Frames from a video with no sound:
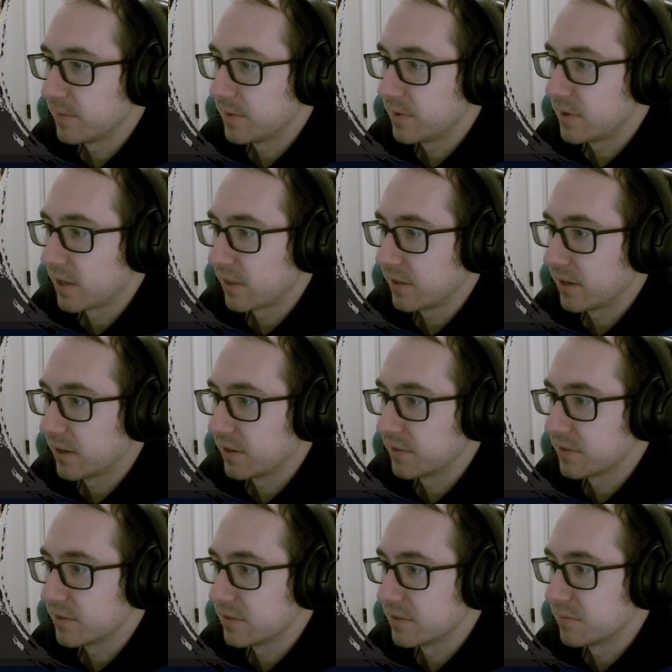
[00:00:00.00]
Nothing else
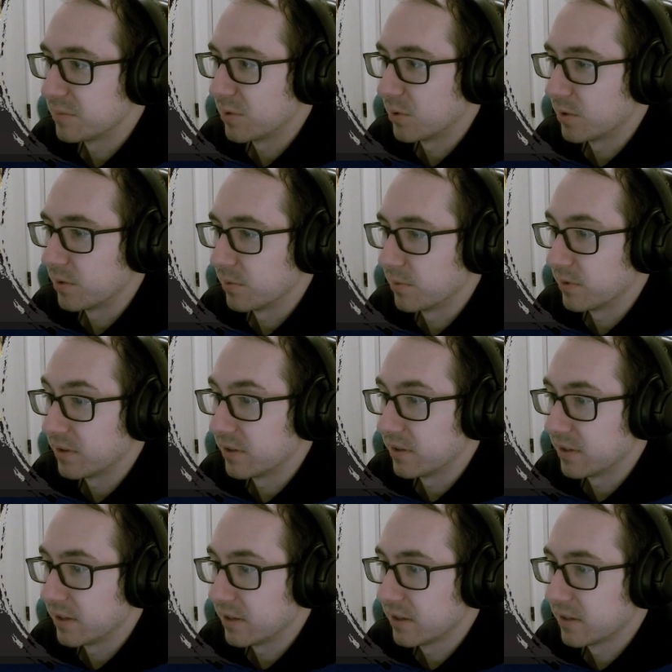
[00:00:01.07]
is a boar
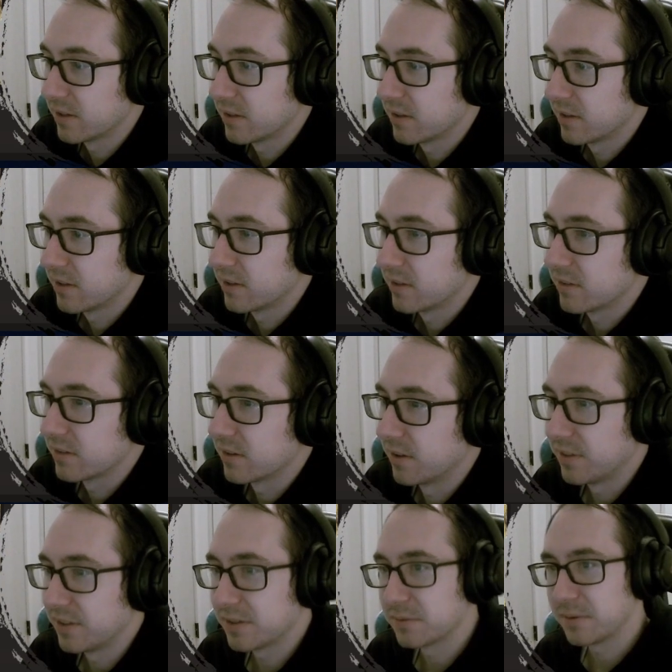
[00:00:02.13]
really. So
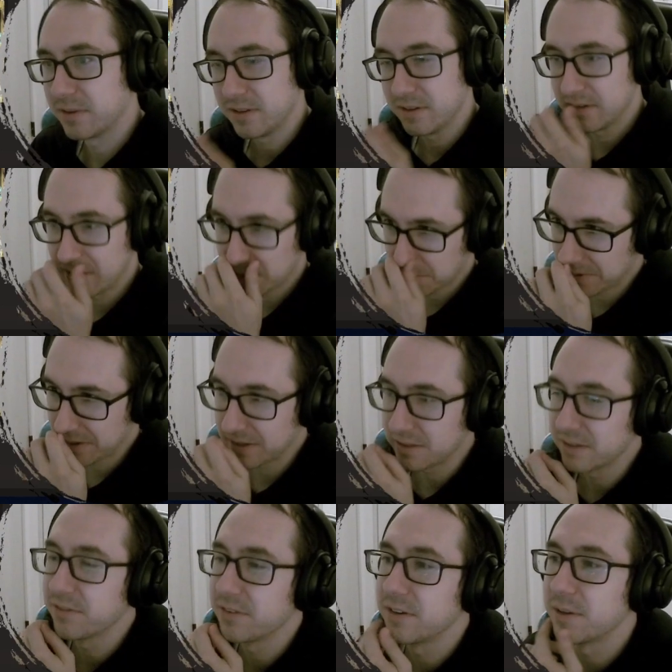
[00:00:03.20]
this one not quite
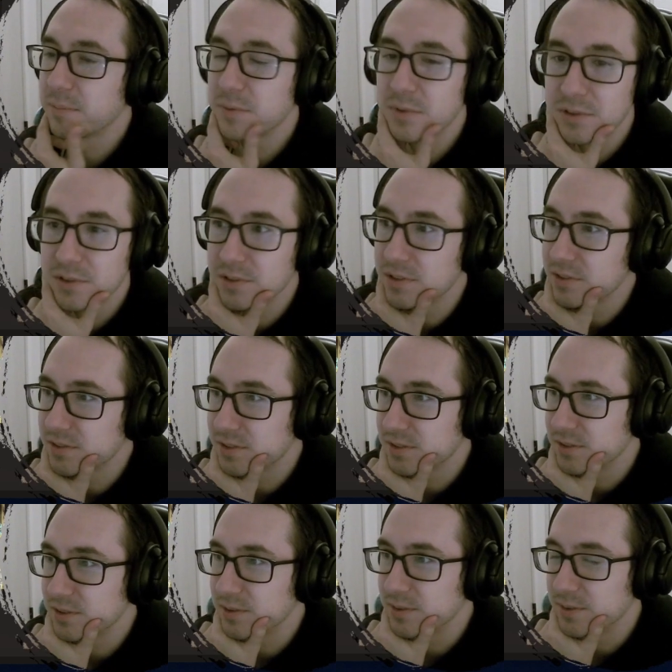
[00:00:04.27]
living up
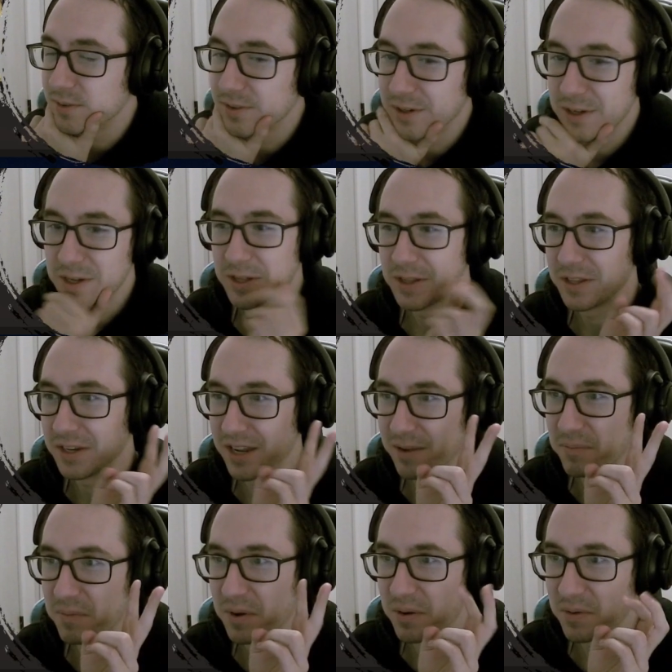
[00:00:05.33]
to
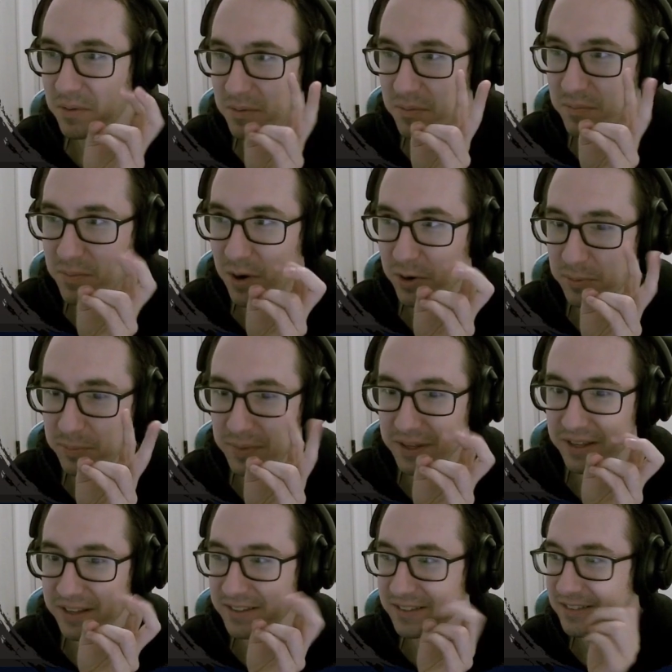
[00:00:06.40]
name Mardu
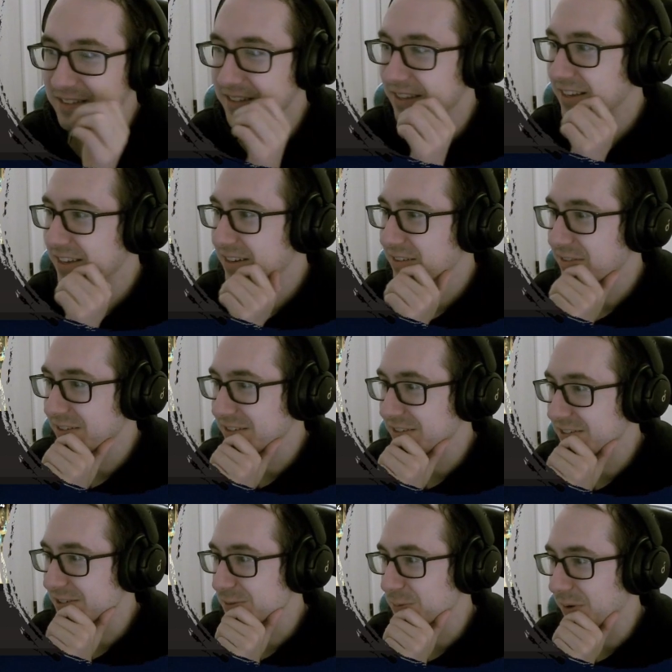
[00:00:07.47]
Pigs. It's
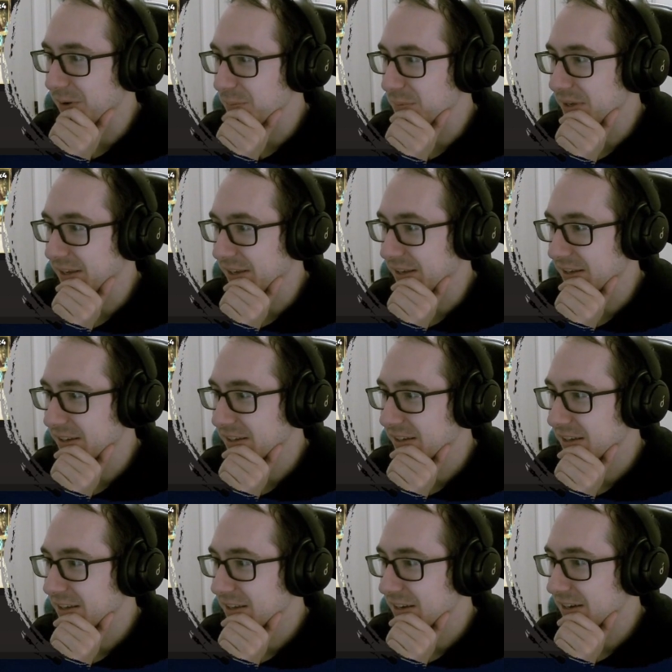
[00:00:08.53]
just one pig.
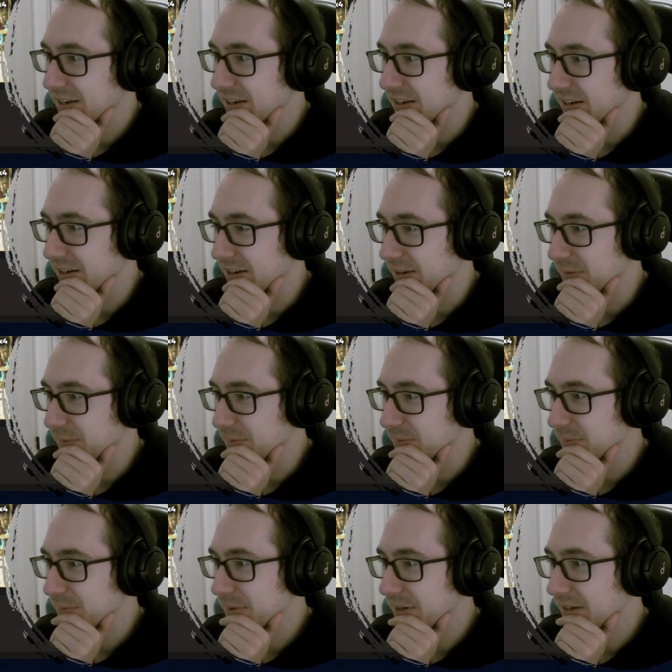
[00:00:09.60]

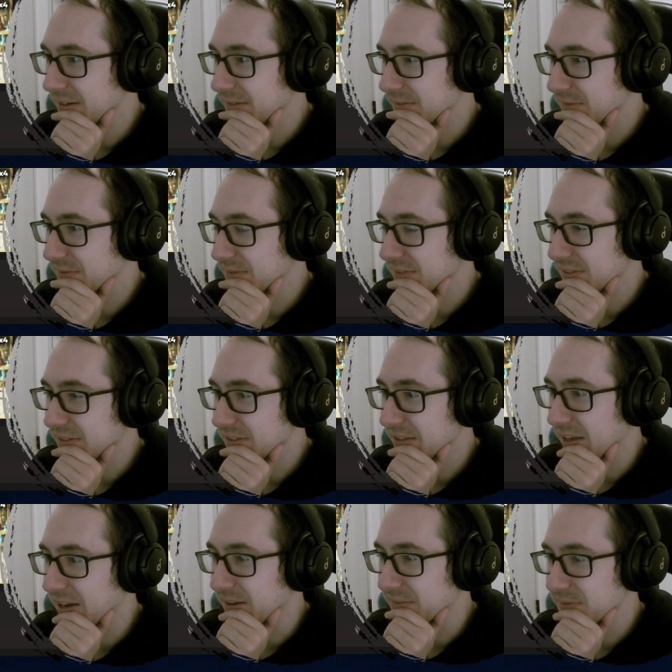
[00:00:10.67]
But
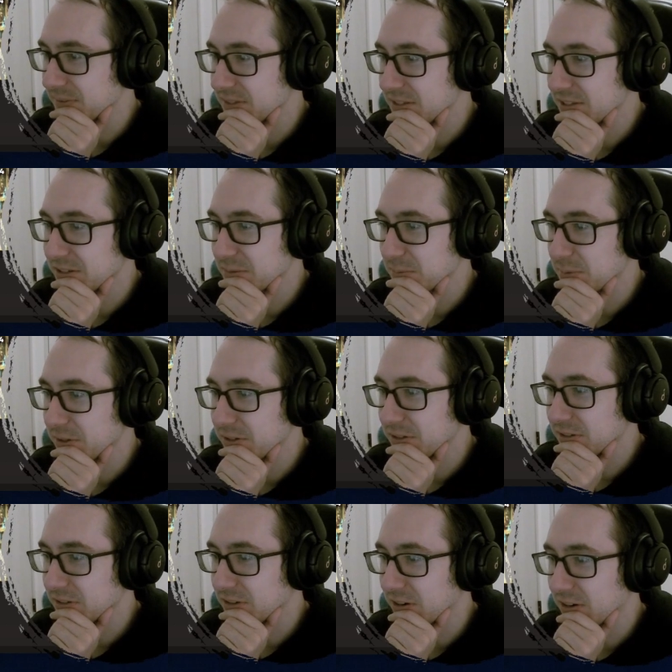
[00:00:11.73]
yeah, still pretty
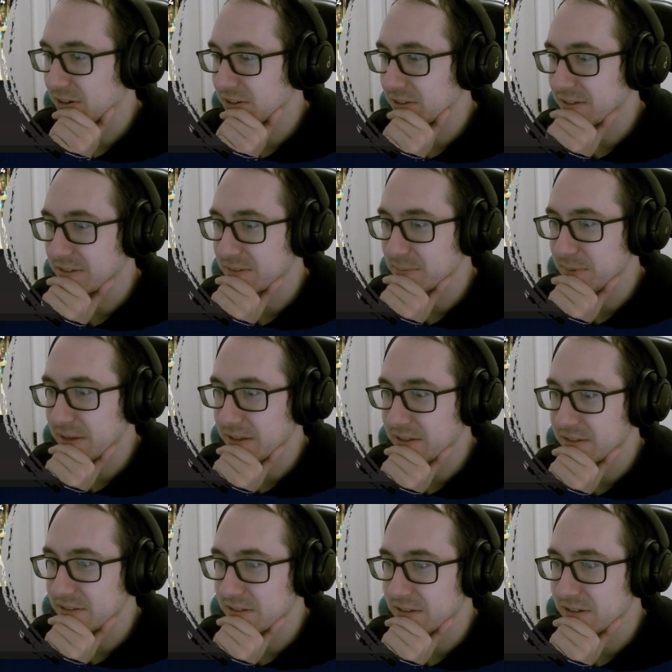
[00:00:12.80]
good card,
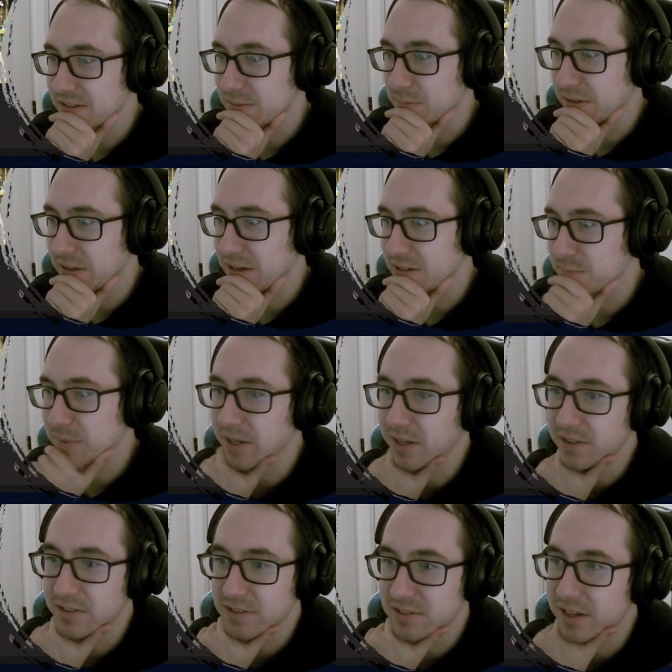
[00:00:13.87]
making a splash, making
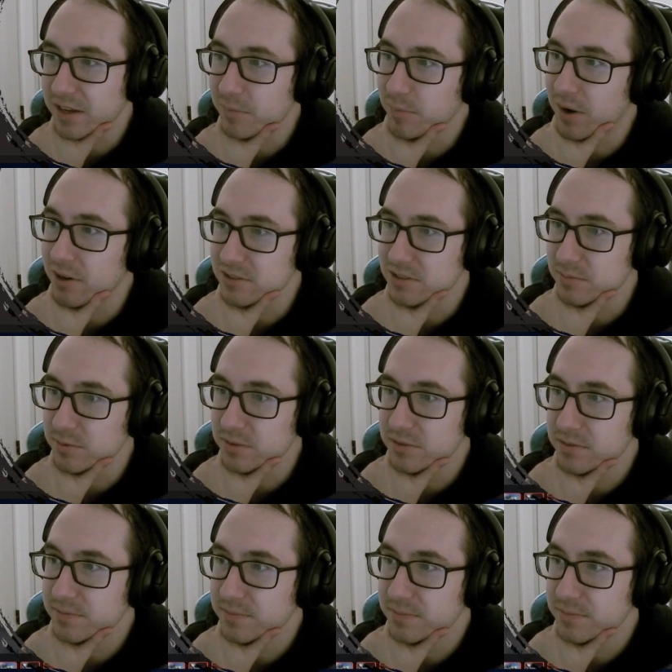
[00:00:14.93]
this deck possible.